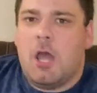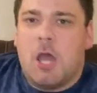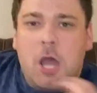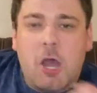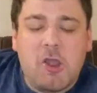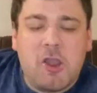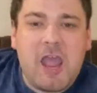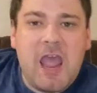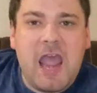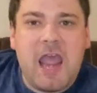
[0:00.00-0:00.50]

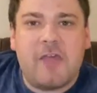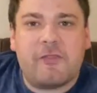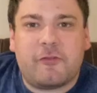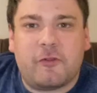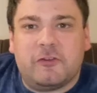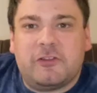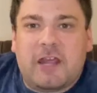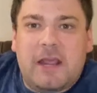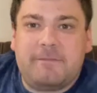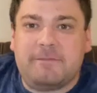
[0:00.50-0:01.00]
Okay,
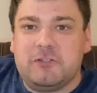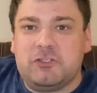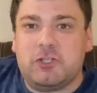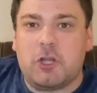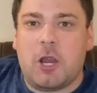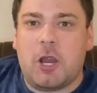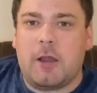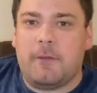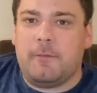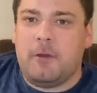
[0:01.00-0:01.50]
third time's a
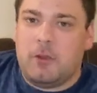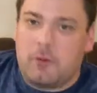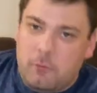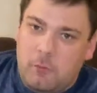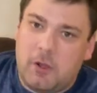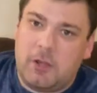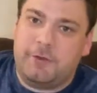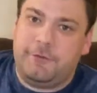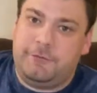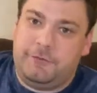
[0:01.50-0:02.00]
charm.
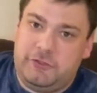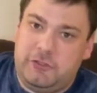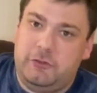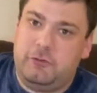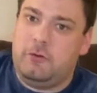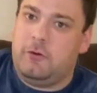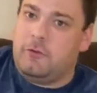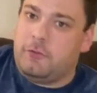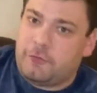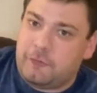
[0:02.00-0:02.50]
1,
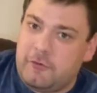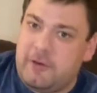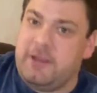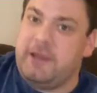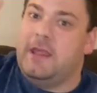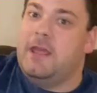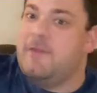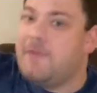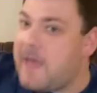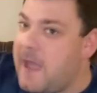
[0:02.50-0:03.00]
2,
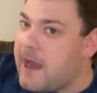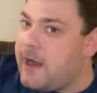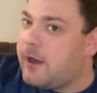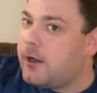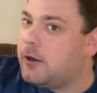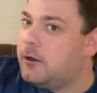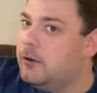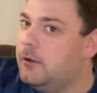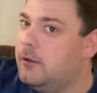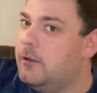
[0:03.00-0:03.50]
3.
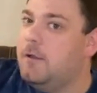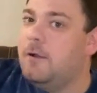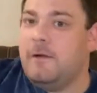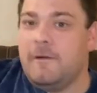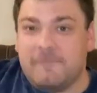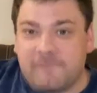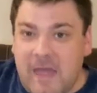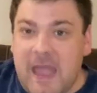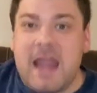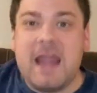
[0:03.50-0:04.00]
There.
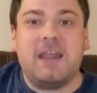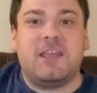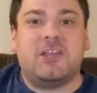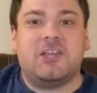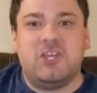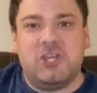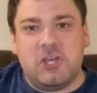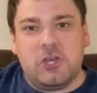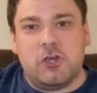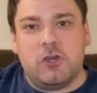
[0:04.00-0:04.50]

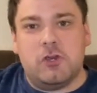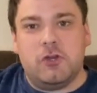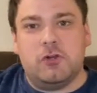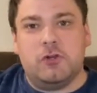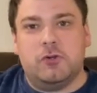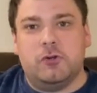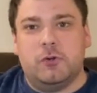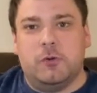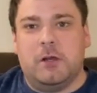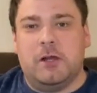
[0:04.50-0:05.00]
Thank
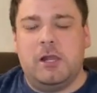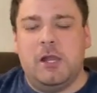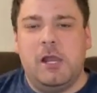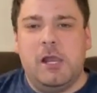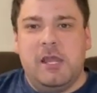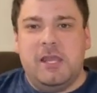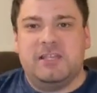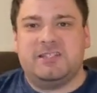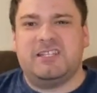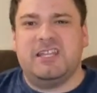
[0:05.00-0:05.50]
you.
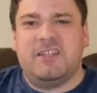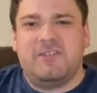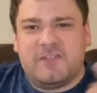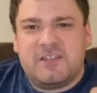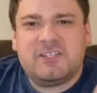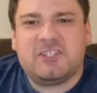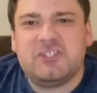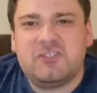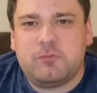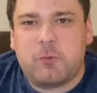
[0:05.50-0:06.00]
You see,
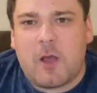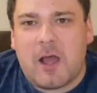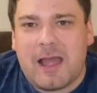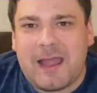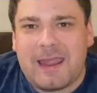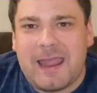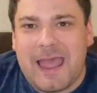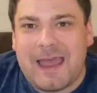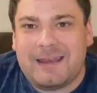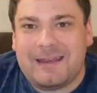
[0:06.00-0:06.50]
this is
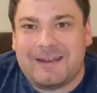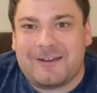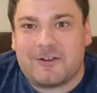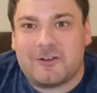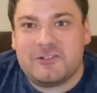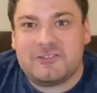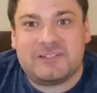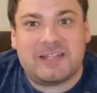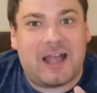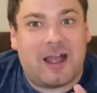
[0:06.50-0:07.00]
why
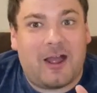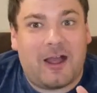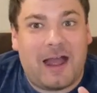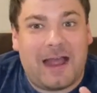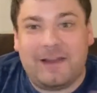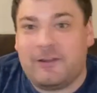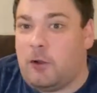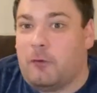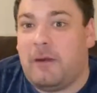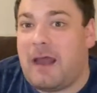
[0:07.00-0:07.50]

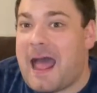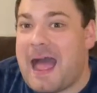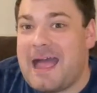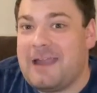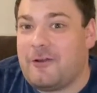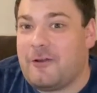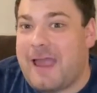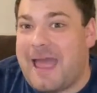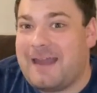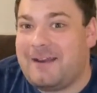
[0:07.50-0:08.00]
I don't
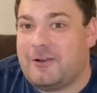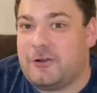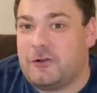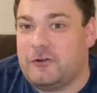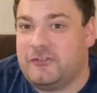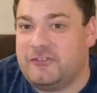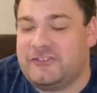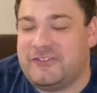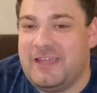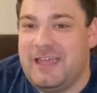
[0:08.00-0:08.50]
hire
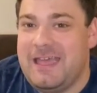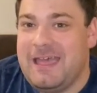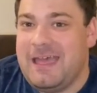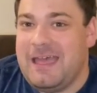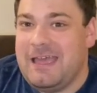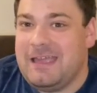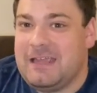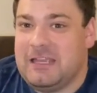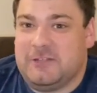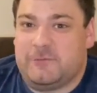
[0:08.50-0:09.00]
editors.
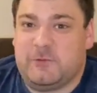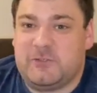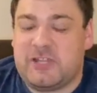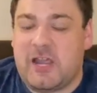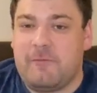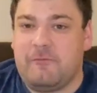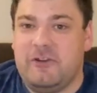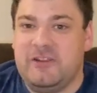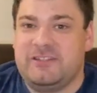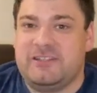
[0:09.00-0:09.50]
Because for
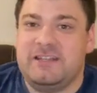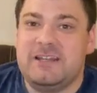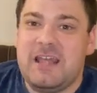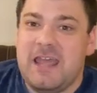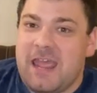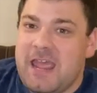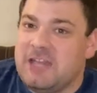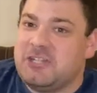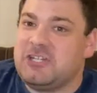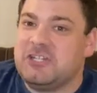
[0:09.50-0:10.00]
some
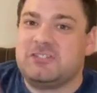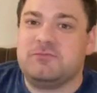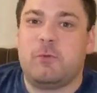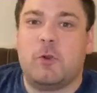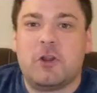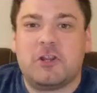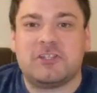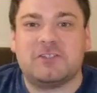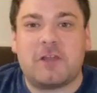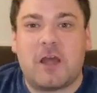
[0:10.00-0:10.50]
reason, it just
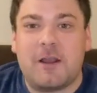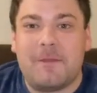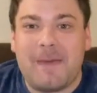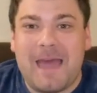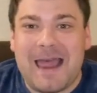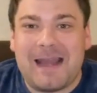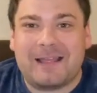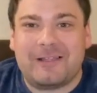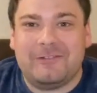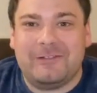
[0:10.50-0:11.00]
works
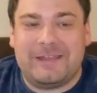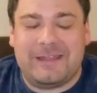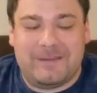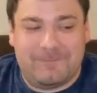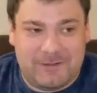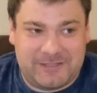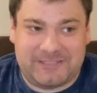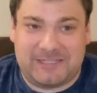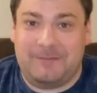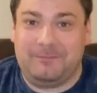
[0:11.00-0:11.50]
automatically.
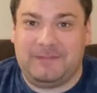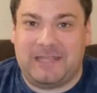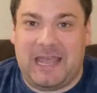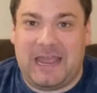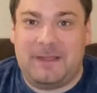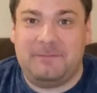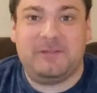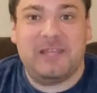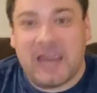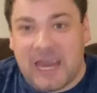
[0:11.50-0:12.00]
But
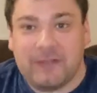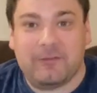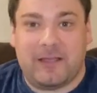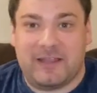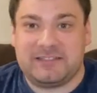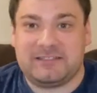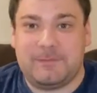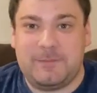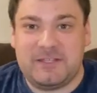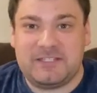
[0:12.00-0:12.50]
sometimes, it
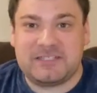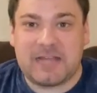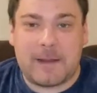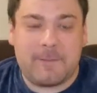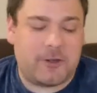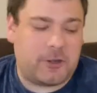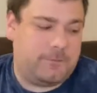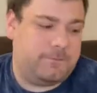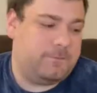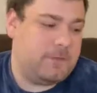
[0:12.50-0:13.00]
likes to be
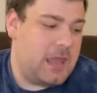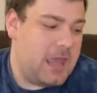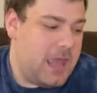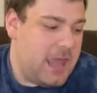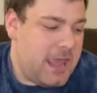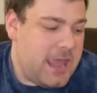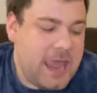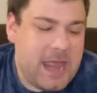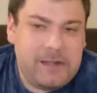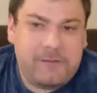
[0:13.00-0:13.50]
stubborn.
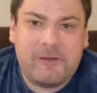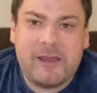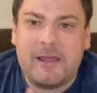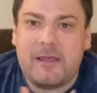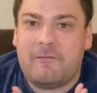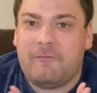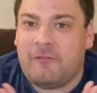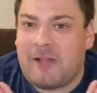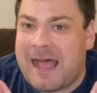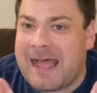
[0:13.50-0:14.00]

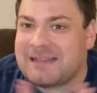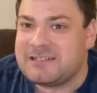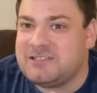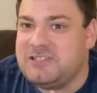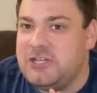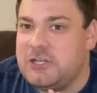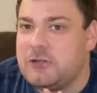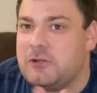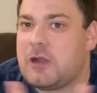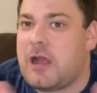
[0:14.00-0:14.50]
Anyway,
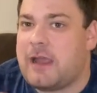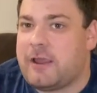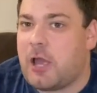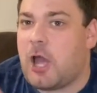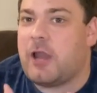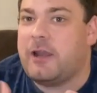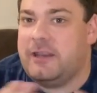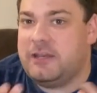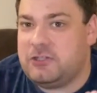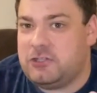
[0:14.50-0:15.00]
last year, I
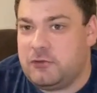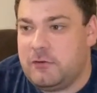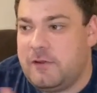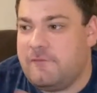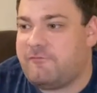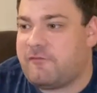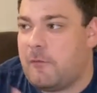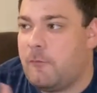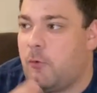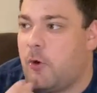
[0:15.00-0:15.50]
got into
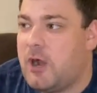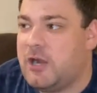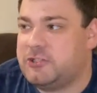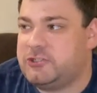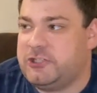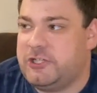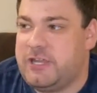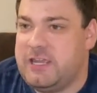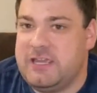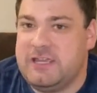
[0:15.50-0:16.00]
it from
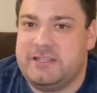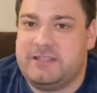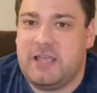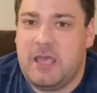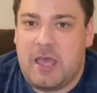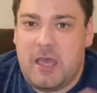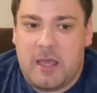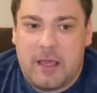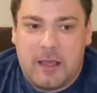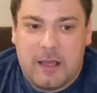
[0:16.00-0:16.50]
watching his,
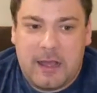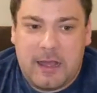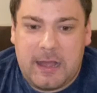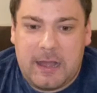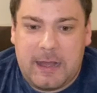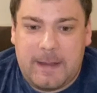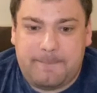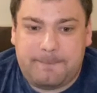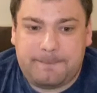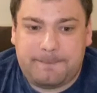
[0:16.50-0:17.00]

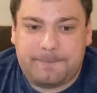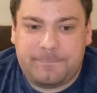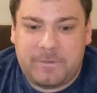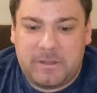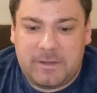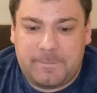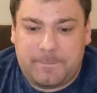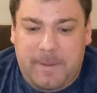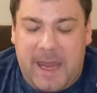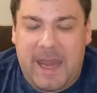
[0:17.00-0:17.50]

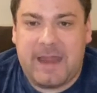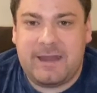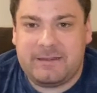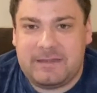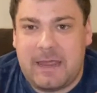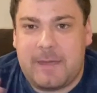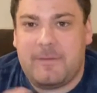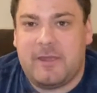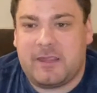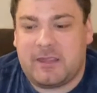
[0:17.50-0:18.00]
the
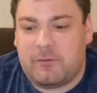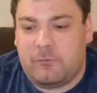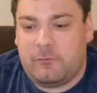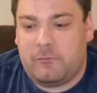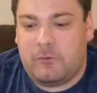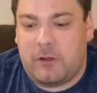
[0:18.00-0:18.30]
pandemic,